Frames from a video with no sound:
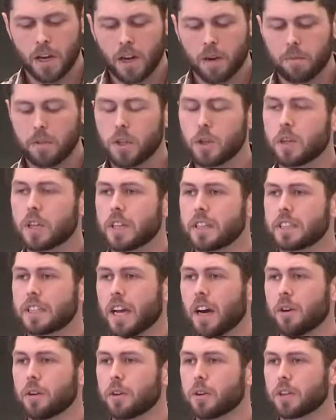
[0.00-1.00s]
I mean, you can
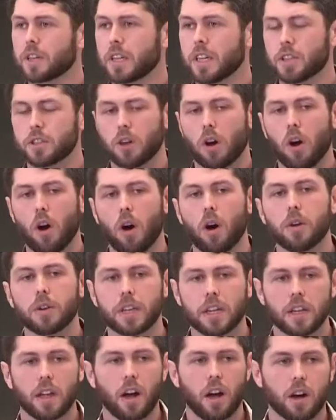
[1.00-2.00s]
tell your kids all
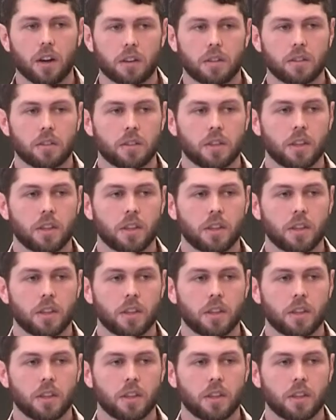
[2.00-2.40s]
day long,